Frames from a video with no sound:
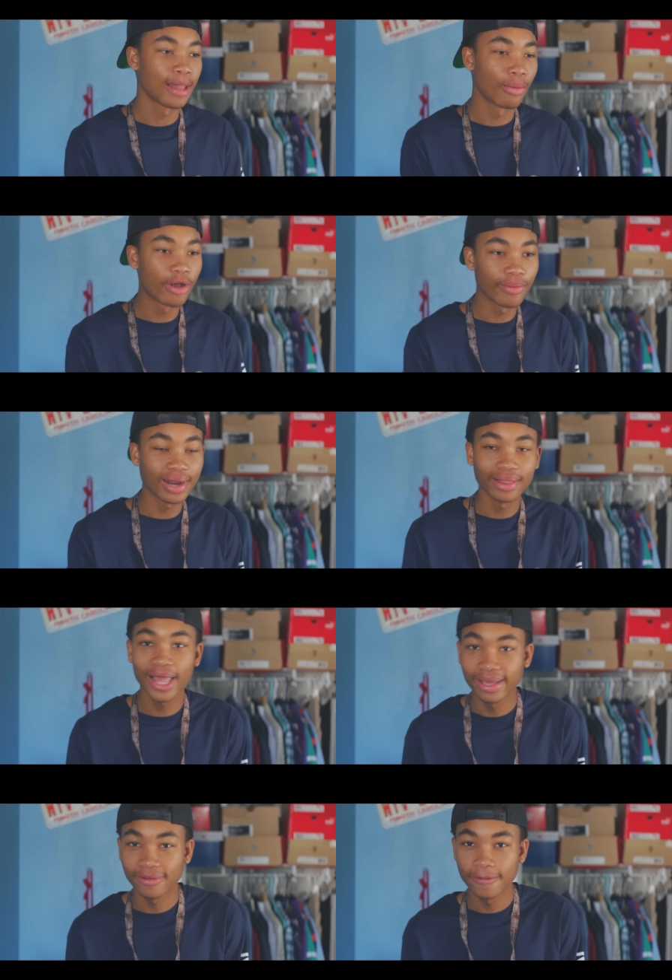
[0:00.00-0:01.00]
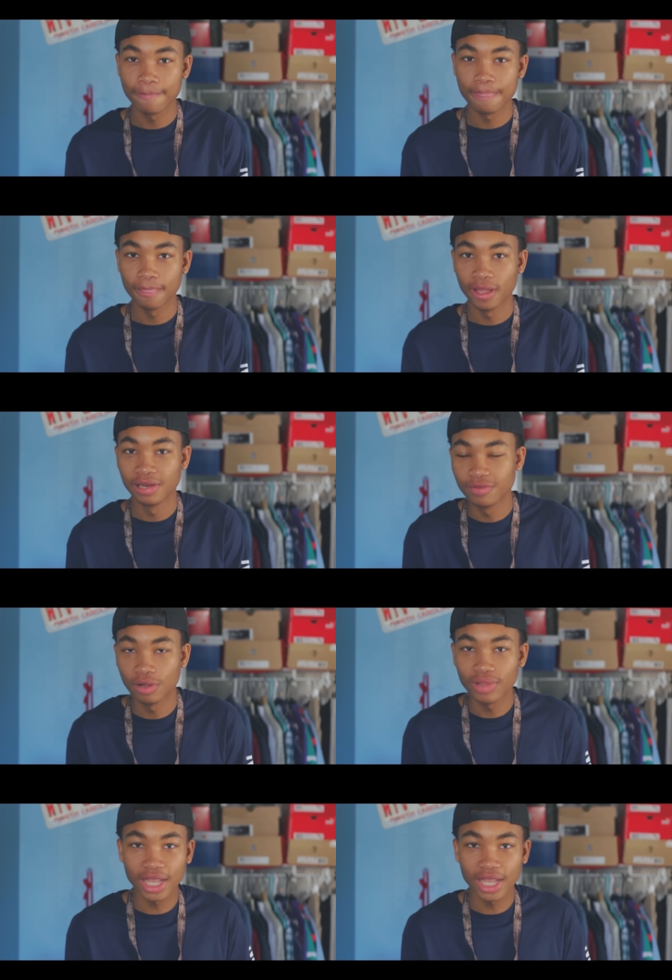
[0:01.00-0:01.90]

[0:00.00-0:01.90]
I wear what I like. And if you don't